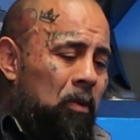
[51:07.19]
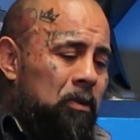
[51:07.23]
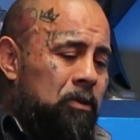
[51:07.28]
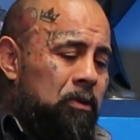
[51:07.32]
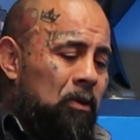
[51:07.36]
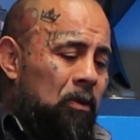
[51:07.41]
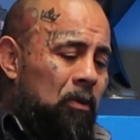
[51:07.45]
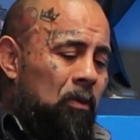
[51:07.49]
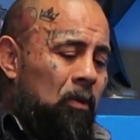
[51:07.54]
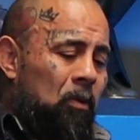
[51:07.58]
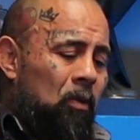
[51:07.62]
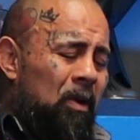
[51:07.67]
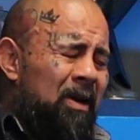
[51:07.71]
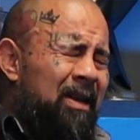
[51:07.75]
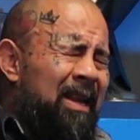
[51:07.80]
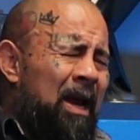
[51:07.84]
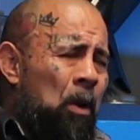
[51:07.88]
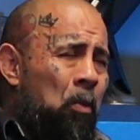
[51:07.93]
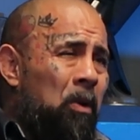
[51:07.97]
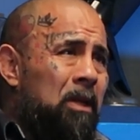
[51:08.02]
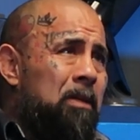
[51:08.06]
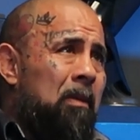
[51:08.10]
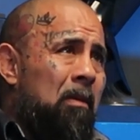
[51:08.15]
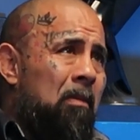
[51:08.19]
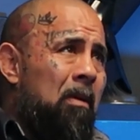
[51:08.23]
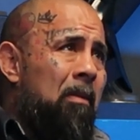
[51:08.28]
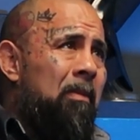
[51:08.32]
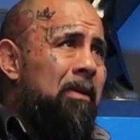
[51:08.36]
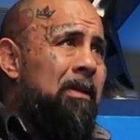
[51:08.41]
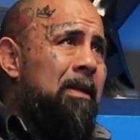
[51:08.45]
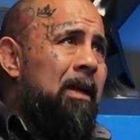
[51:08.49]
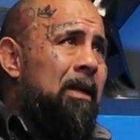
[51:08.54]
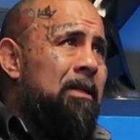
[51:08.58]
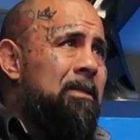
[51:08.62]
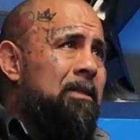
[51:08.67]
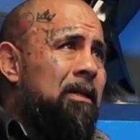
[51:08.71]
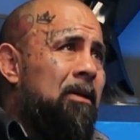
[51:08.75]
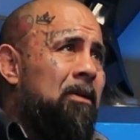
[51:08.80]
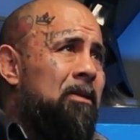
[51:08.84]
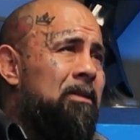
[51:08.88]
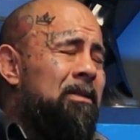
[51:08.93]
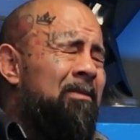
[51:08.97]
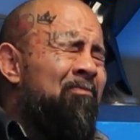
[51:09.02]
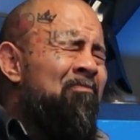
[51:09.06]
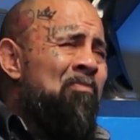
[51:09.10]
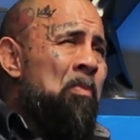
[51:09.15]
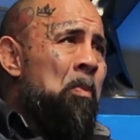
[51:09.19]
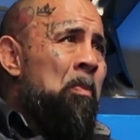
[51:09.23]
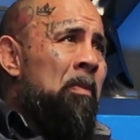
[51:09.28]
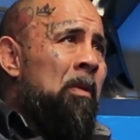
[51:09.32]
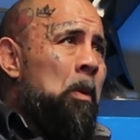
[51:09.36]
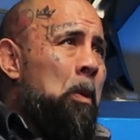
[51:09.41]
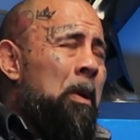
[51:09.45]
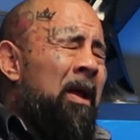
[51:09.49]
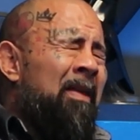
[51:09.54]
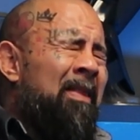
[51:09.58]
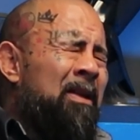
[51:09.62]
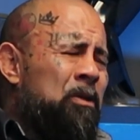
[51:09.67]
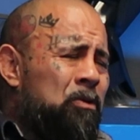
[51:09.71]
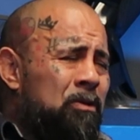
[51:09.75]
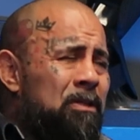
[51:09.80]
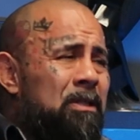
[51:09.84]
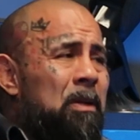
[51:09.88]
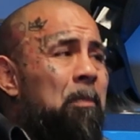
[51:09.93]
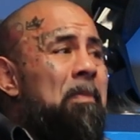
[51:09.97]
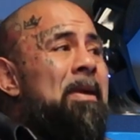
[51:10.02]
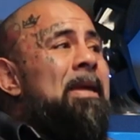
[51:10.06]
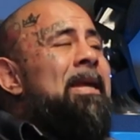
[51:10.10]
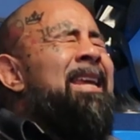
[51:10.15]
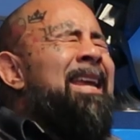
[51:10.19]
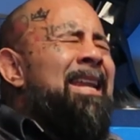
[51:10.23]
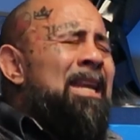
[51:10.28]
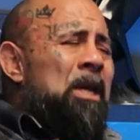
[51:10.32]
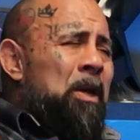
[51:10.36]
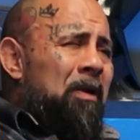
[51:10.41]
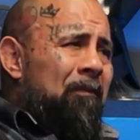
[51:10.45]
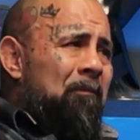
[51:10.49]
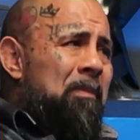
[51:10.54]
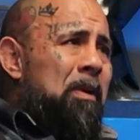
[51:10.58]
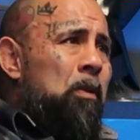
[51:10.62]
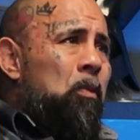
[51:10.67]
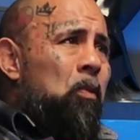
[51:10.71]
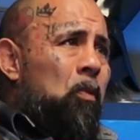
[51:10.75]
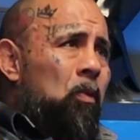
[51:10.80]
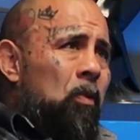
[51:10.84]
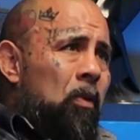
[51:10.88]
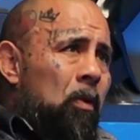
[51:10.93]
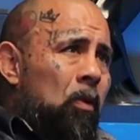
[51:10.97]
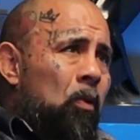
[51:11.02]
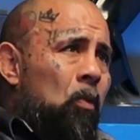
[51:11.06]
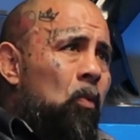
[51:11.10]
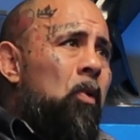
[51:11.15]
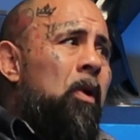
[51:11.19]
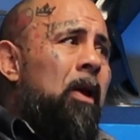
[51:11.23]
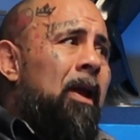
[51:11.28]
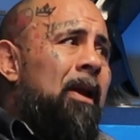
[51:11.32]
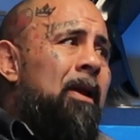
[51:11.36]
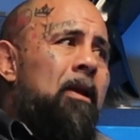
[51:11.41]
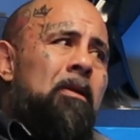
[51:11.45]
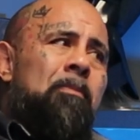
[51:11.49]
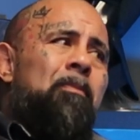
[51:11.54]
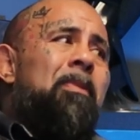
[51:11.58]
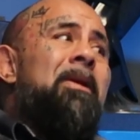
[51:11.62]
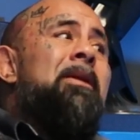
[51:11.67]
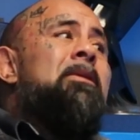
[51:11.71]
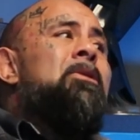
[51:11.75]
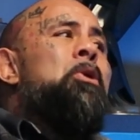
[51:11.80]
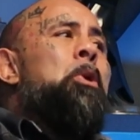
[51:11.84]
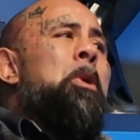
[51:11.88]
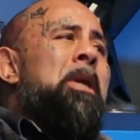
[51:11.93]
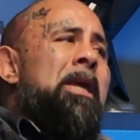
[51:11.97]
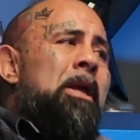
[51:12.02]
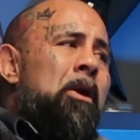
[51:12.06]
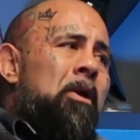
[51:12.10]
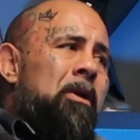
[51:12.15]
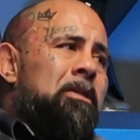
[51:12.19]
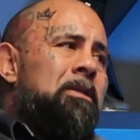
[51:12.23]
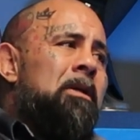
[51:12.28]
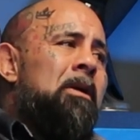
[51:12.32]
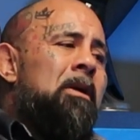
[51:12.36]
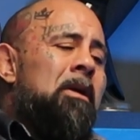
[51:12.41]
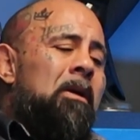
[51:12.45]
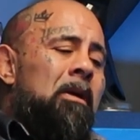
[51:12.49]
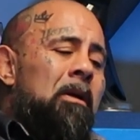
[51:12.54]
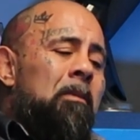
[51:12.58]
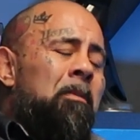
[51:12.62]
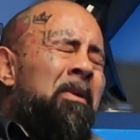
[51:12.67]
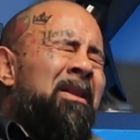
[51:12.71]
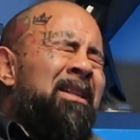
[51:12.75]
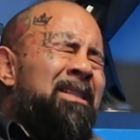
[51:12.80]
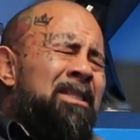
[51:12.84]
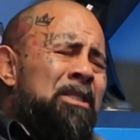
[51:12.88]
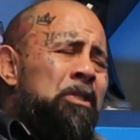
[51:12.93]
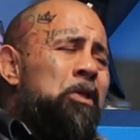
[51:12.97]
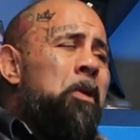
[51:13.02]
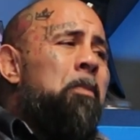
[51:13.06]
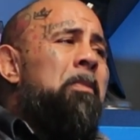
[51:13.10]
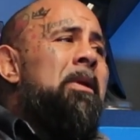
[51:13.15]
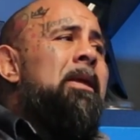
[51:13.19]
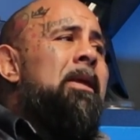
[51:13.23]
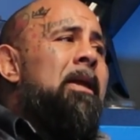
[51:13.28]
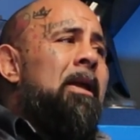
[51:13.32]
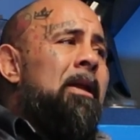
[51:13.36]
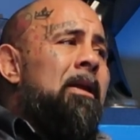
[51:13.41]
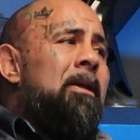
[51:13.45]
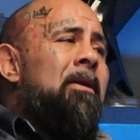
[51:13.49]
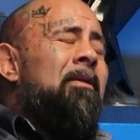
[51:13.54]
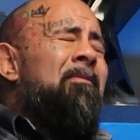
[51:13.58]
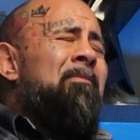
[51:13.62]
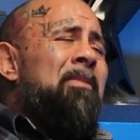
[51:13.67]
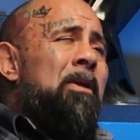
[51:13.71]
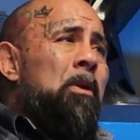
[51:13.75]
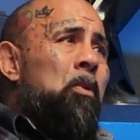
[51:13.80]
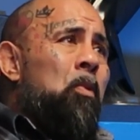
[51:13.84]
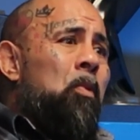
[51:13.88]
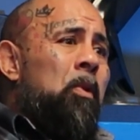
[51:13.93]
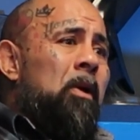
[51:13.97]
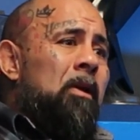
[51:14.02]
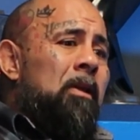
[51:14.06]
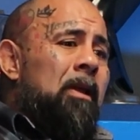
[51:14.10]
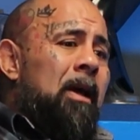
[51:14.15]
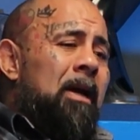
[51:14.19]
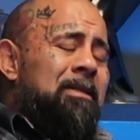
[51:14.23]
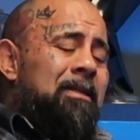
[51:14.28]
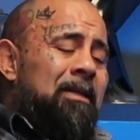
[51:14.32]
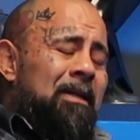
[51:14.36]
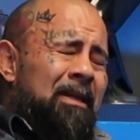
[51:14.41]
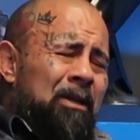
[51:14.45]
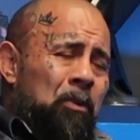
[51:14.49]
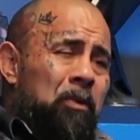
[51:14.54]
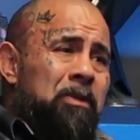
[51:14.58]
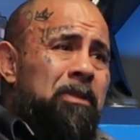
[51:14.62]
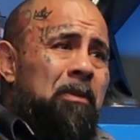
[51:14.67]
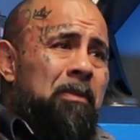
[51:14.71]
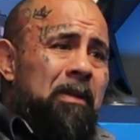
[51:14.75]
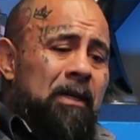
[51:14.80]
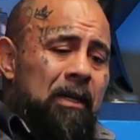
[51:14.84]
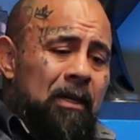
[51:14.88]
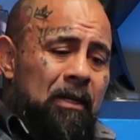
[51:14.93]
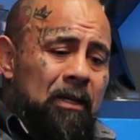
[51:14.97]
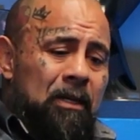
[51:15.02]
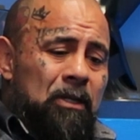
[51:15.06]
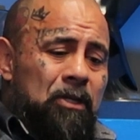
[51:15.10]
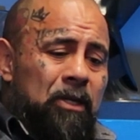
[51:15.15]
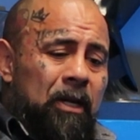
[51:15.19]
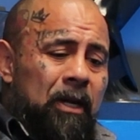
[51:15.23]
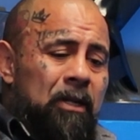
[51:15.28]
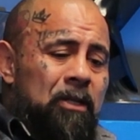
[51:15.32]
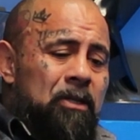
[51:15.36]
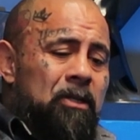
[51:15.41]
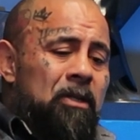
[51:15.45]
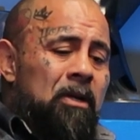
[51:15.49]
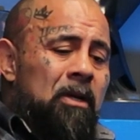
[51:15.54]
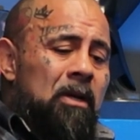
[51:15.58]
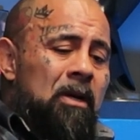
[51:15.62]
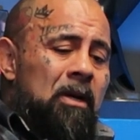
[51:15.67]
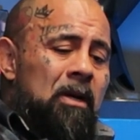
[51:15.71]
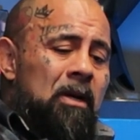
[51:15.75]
So one day I went to my mom and dad's house, and this was the beginning of me. But it took years. But this is the beginning of me realizing that there was something that needed to change.